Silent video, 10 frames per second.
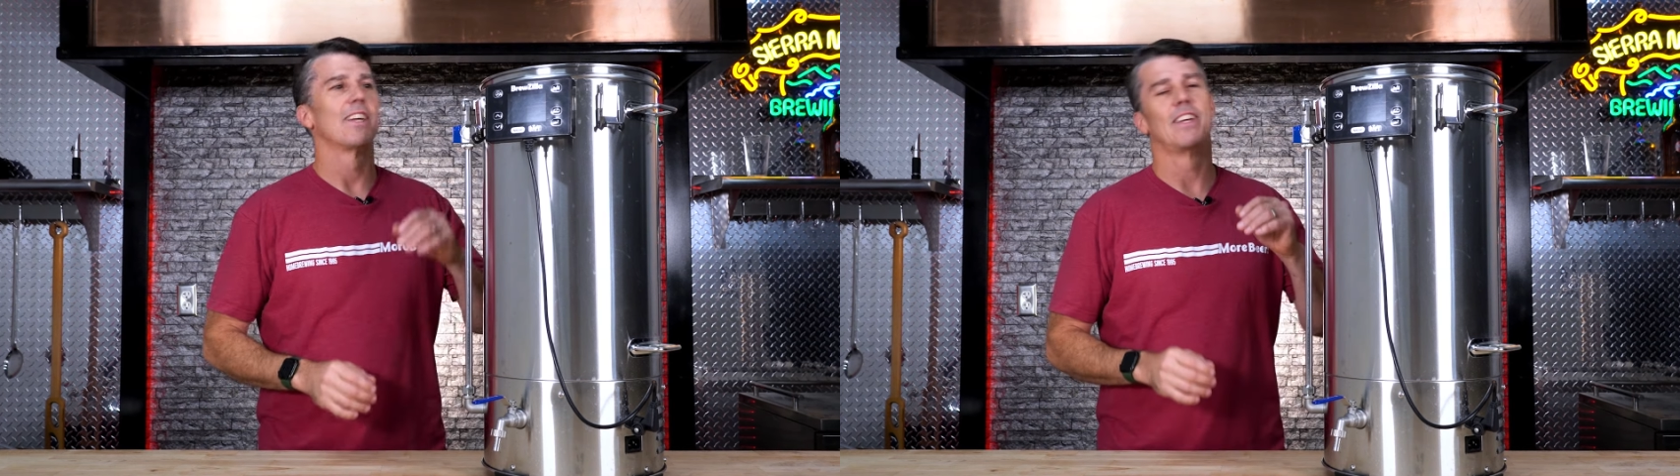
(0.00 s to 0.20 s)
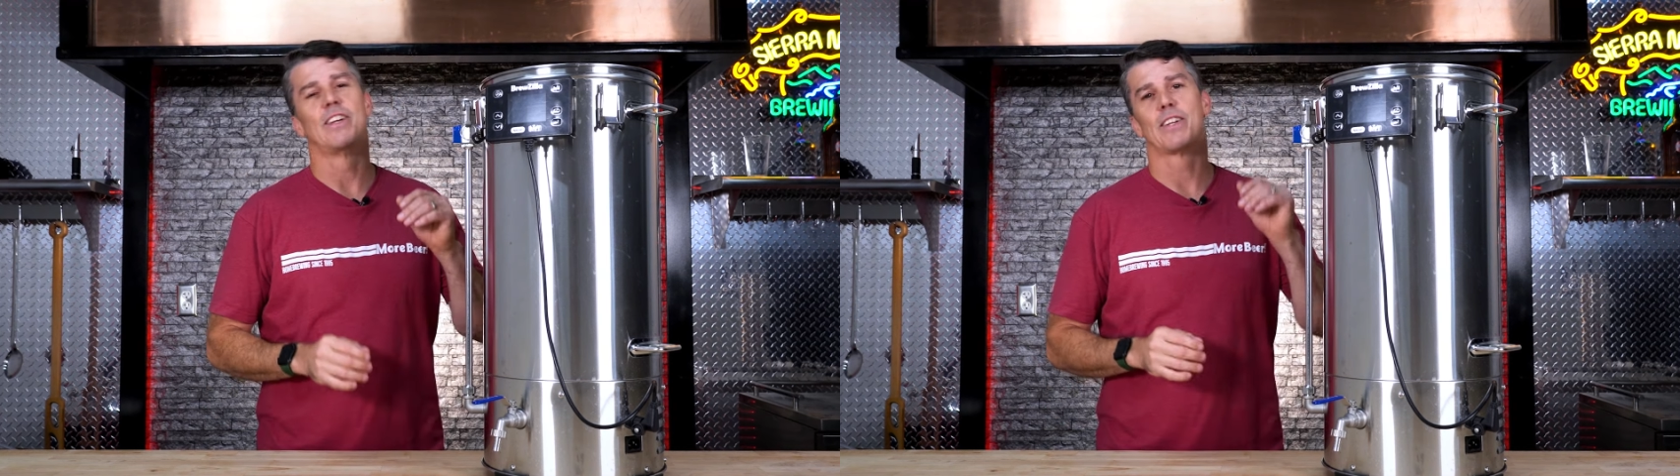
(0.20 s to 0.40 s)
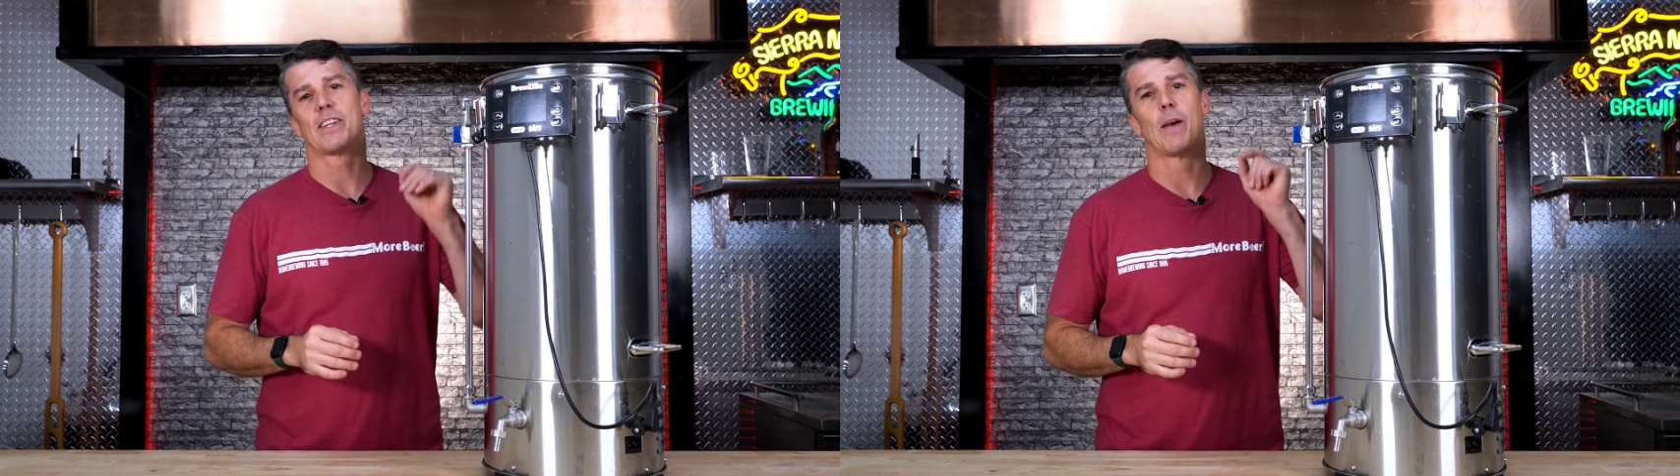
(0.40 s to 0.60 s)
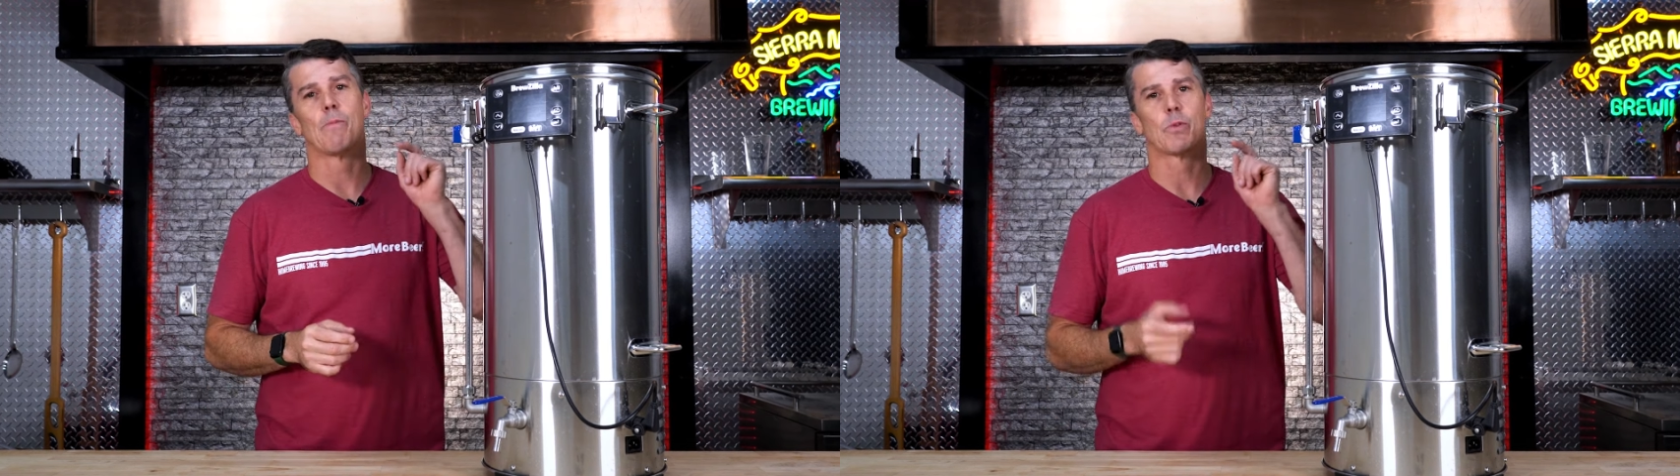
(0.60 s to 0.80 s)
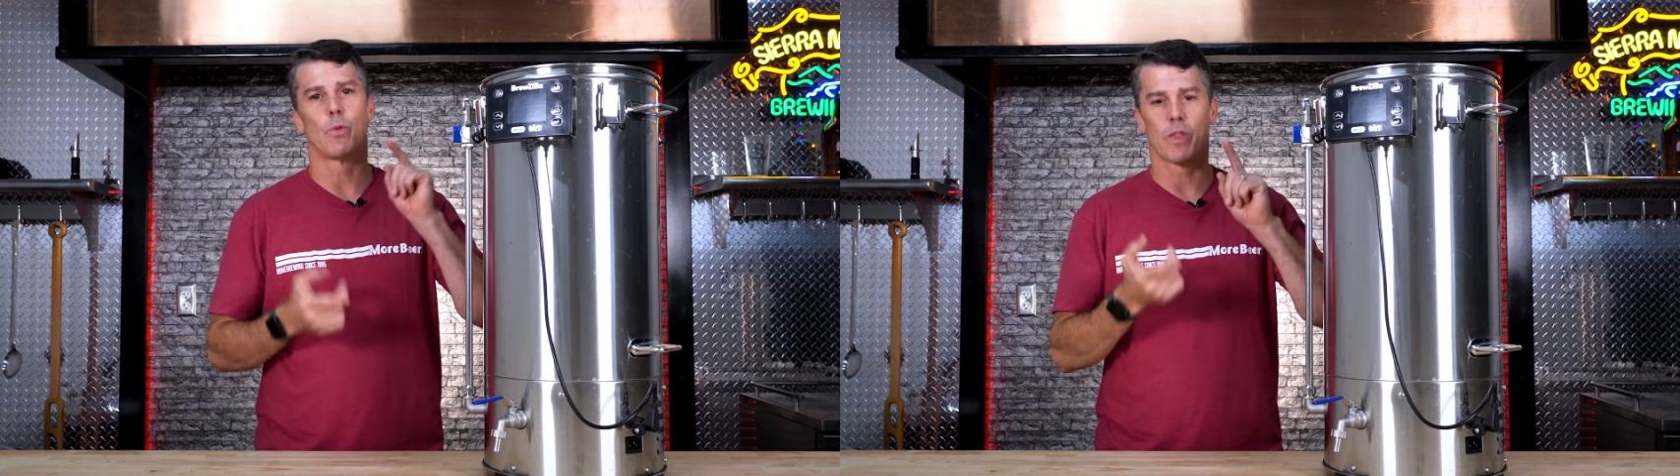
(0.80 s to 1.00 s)
It
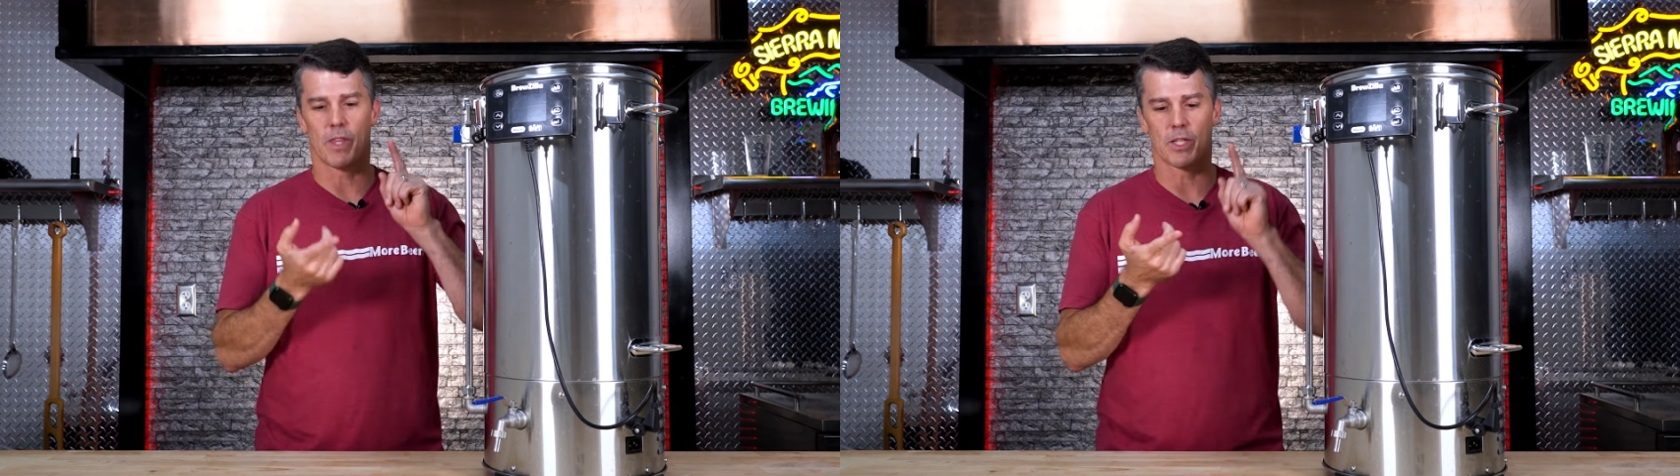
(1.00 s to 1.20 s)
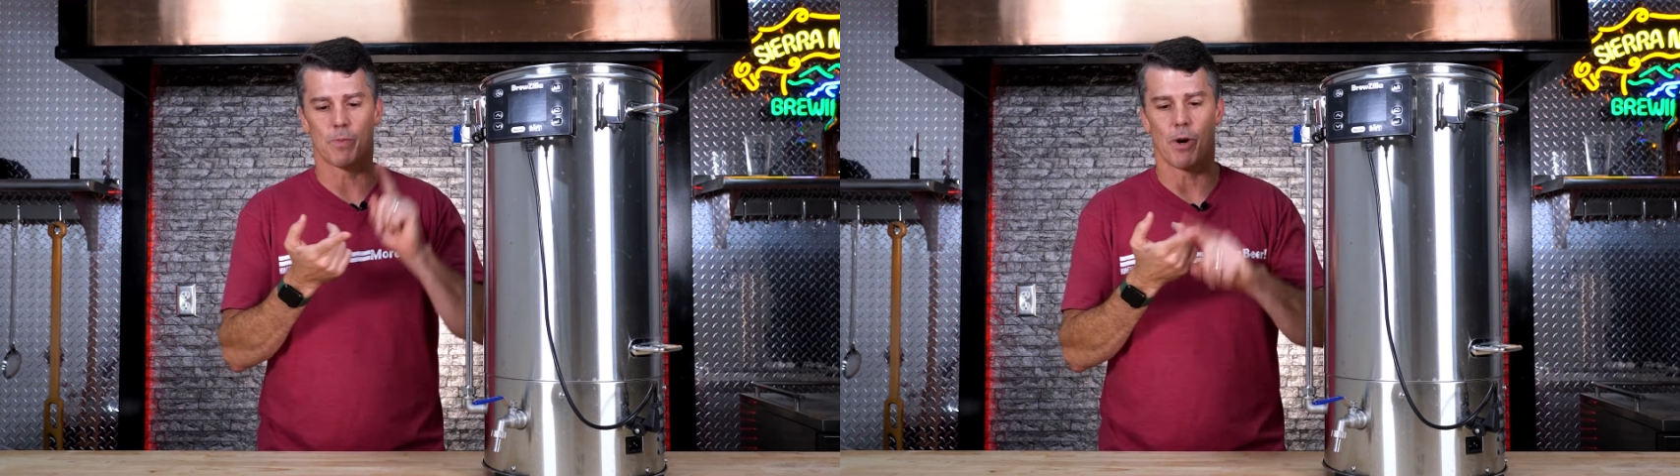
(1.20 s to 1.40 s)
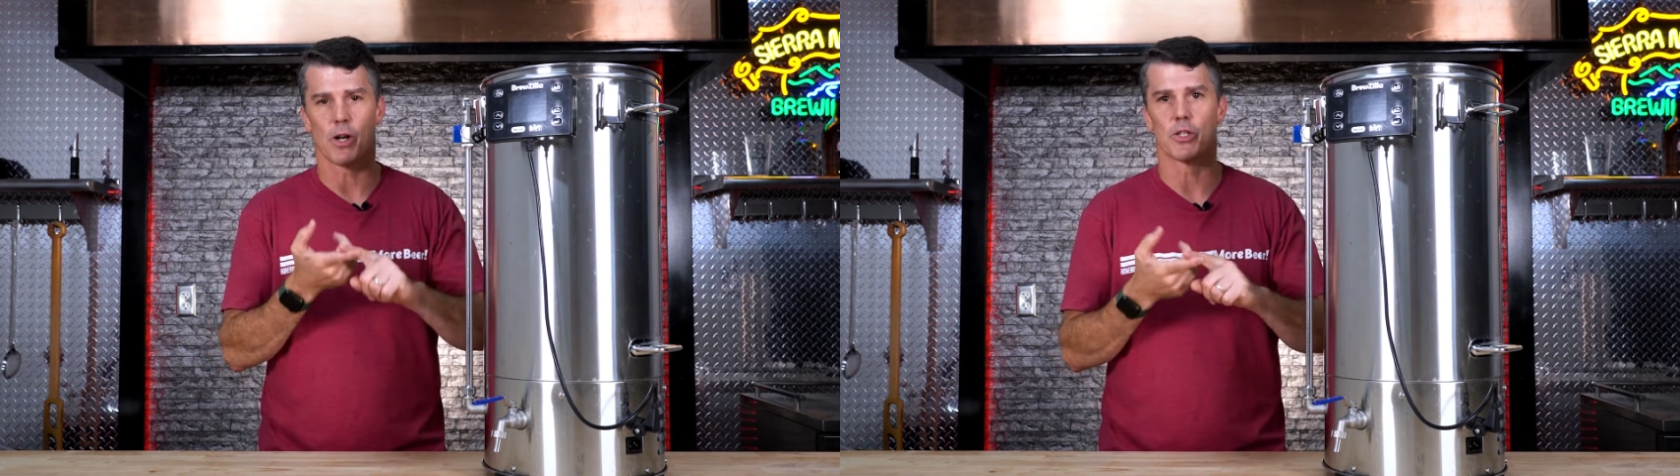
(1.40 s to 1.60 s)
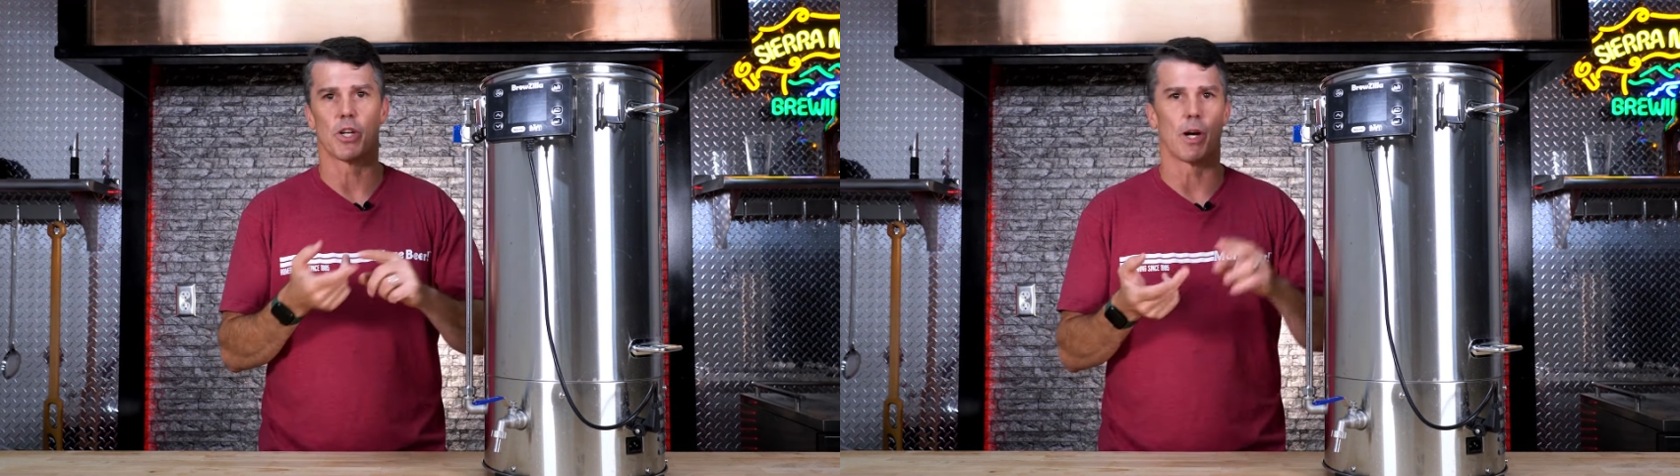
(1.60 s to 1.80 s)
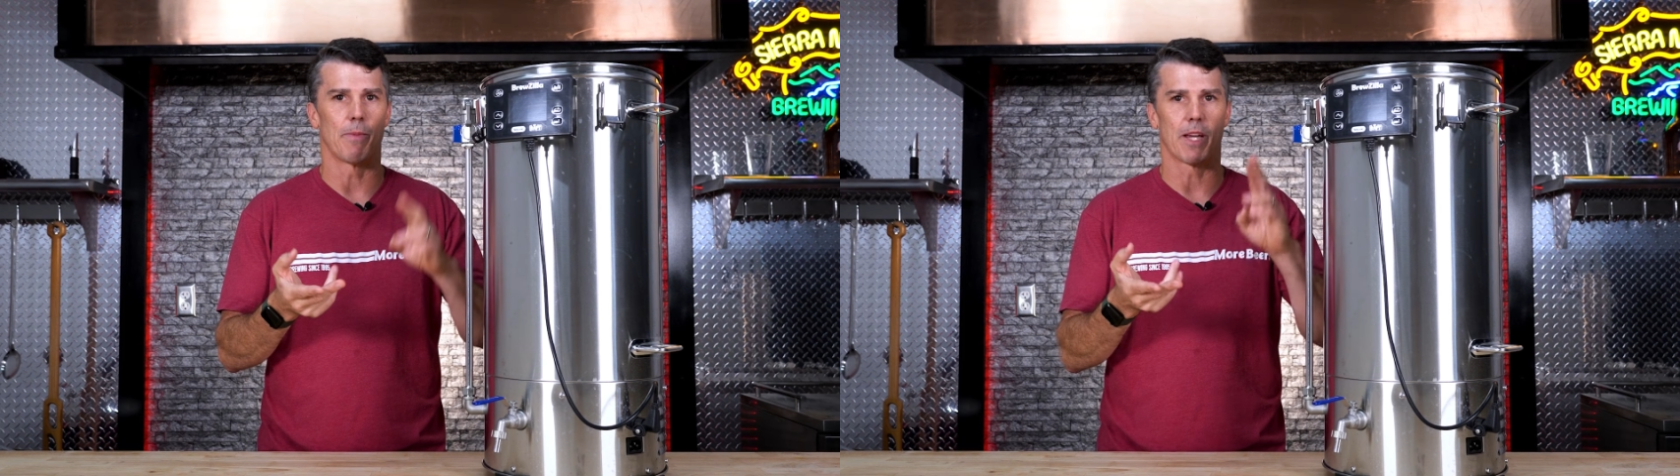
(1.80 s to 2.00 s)
comes with the sparge arm,